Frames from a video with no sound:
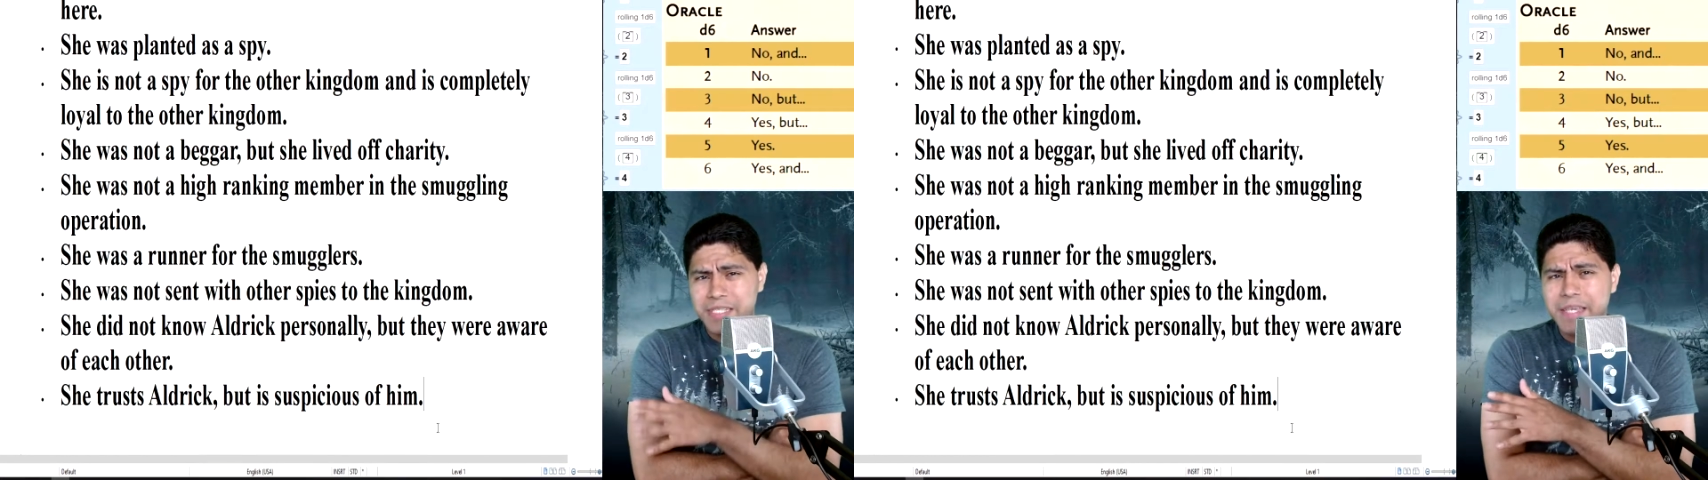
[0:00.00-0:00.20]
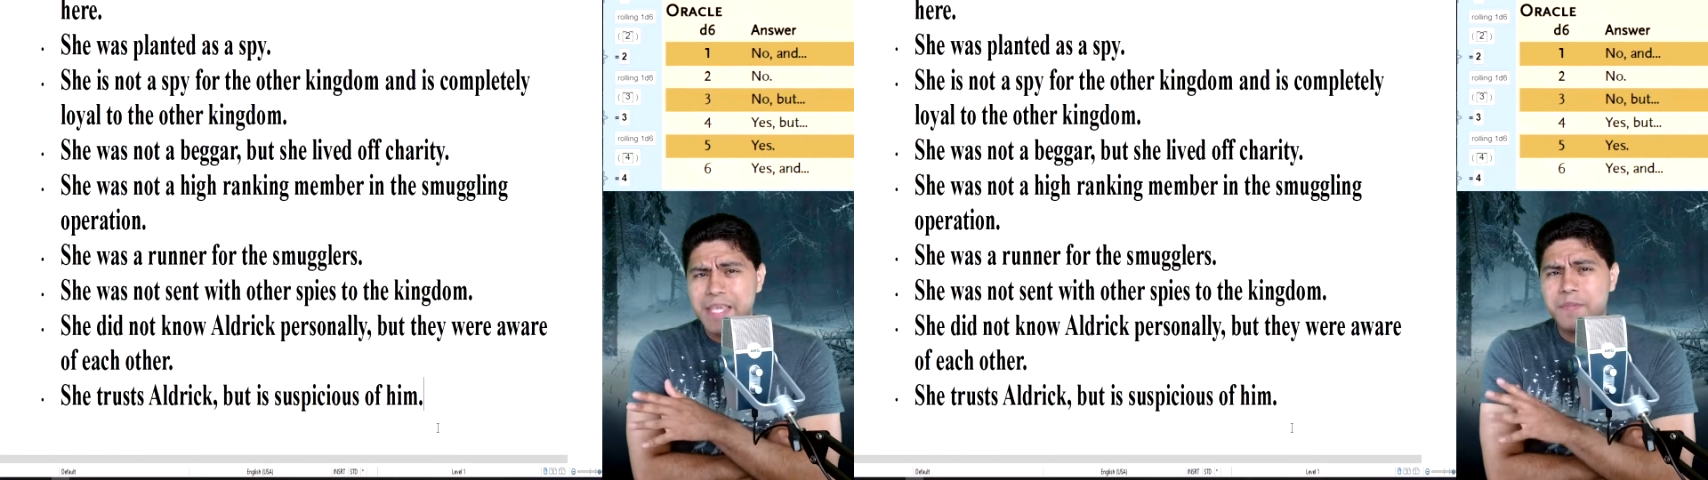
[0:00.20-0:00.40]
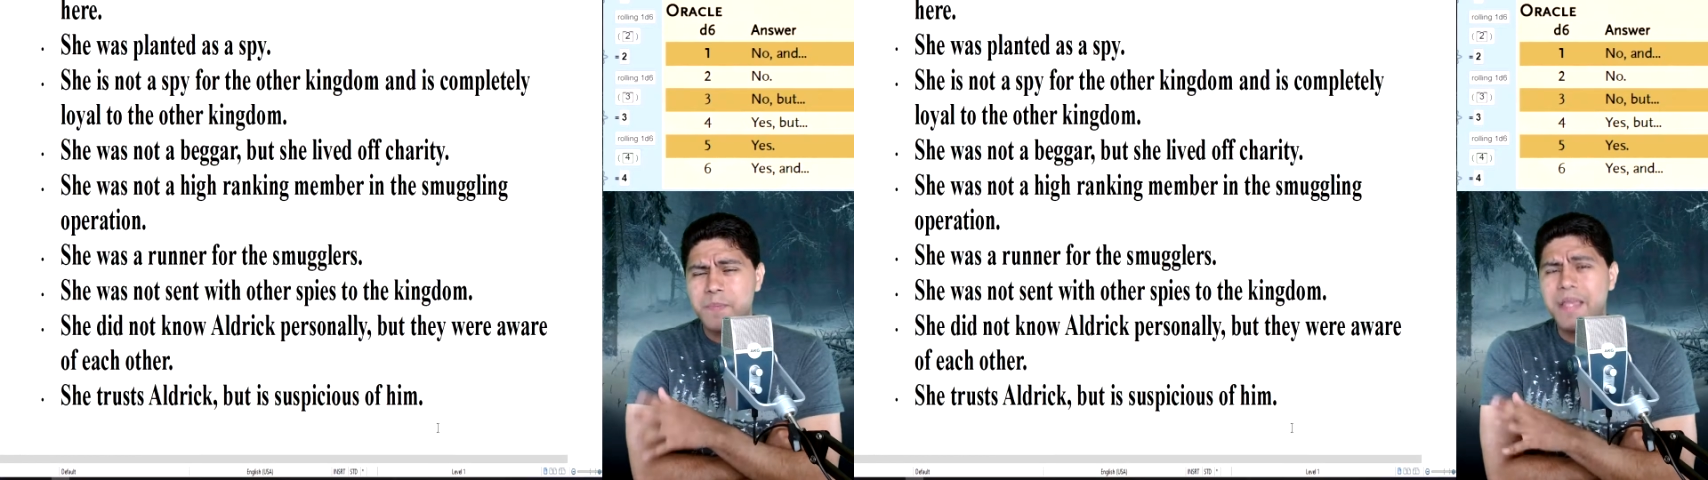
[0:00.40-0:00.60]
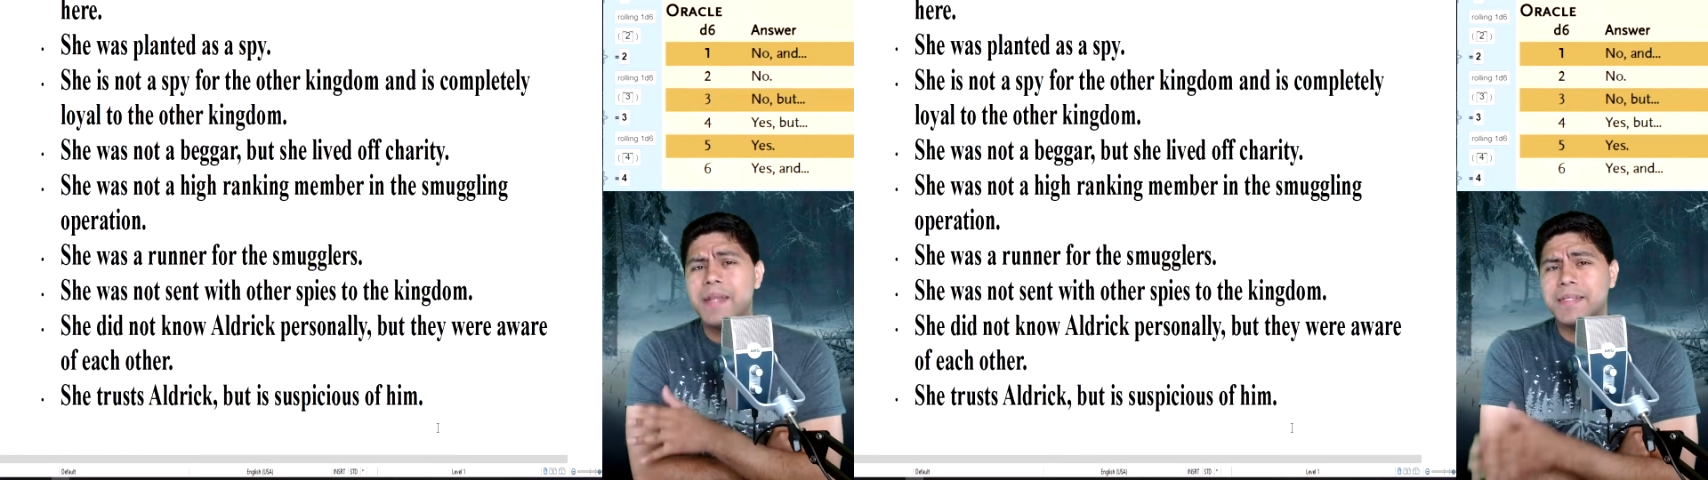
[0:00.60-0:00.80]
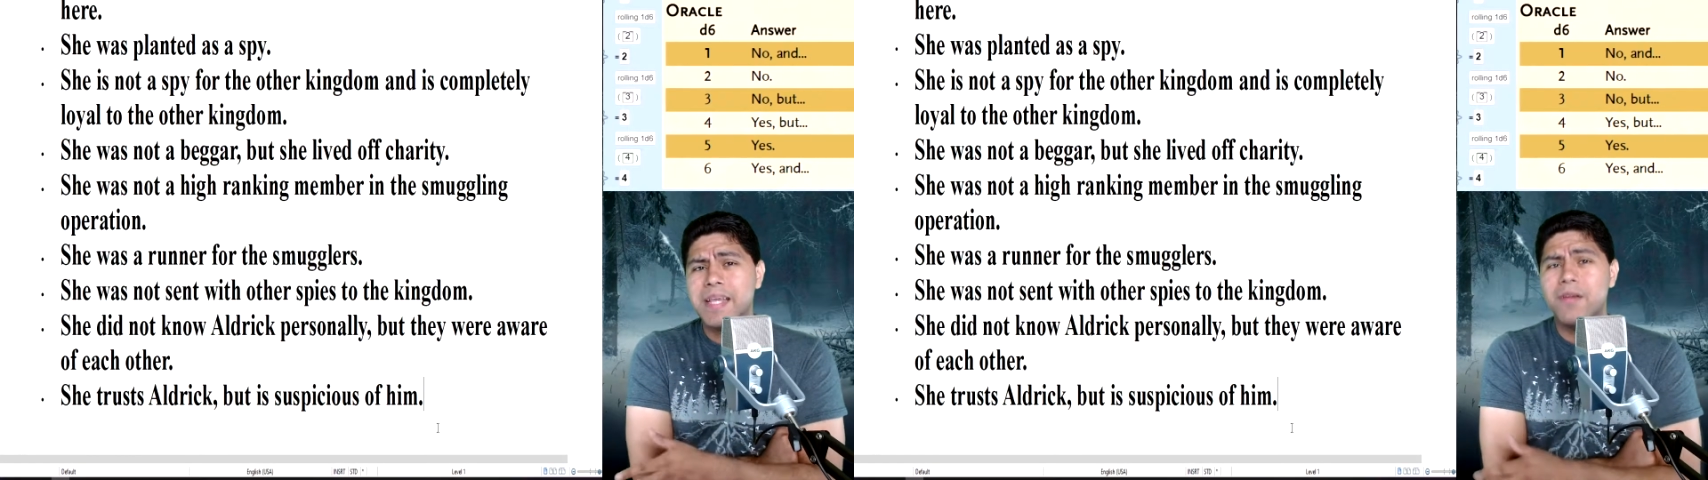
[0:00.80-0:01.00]
he keeps being
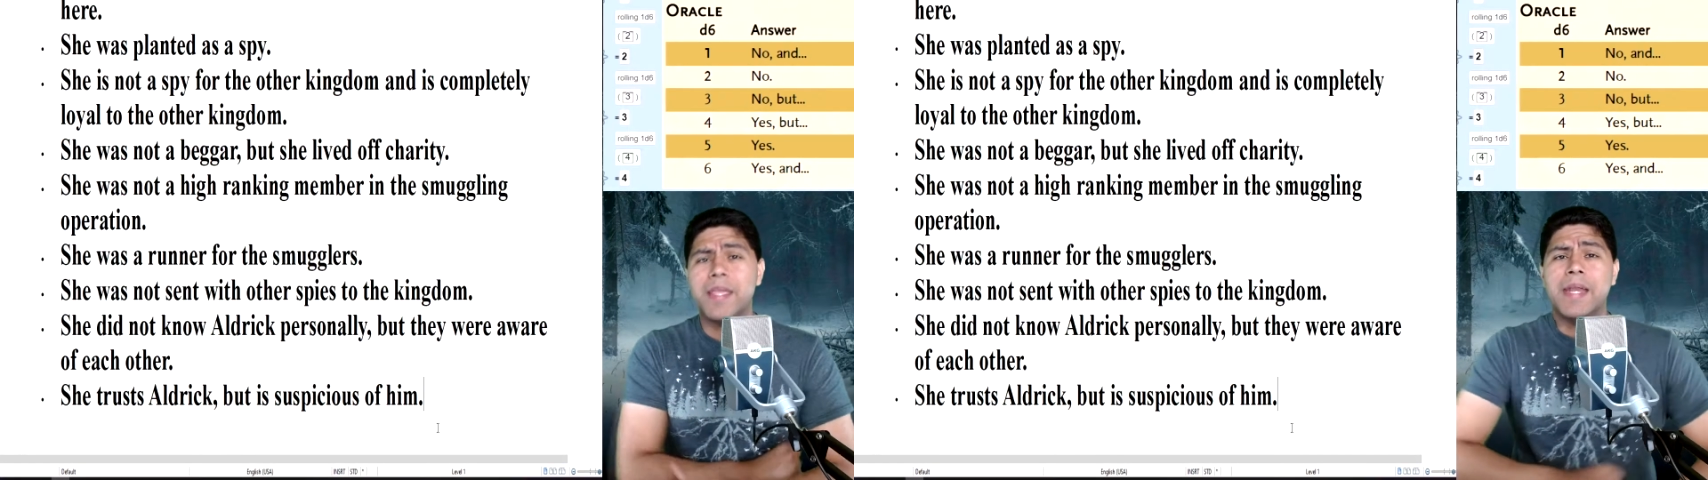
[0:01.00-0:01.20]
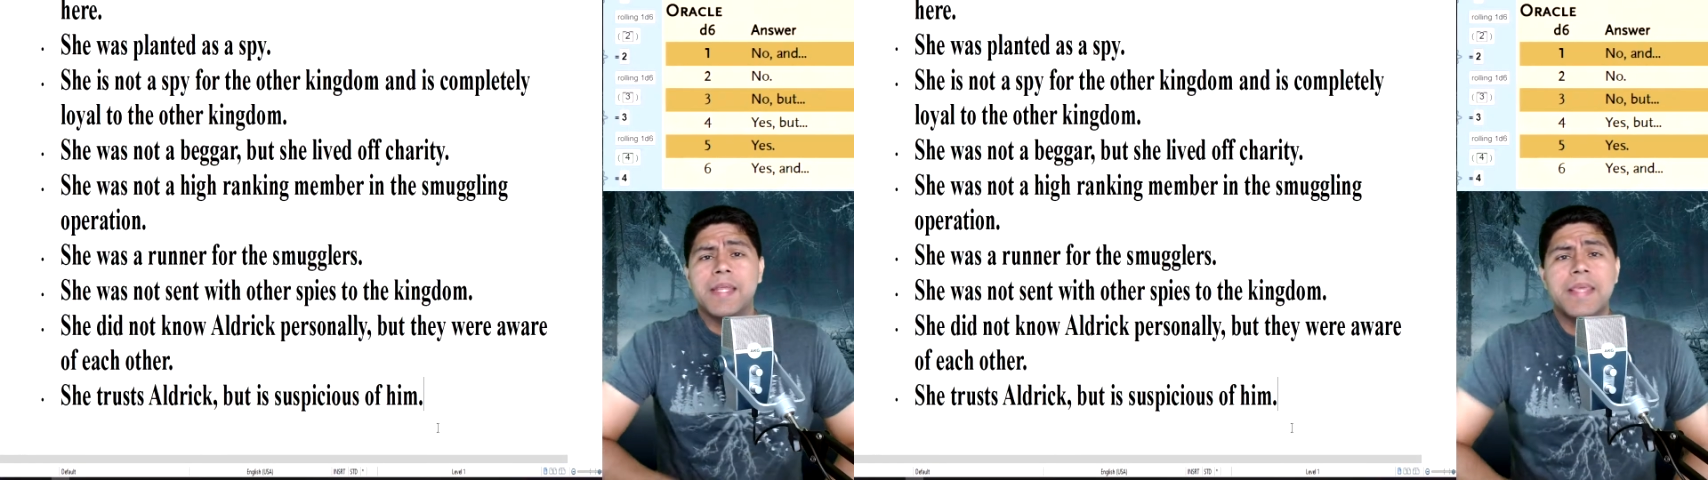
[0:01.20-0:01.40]
interrogated.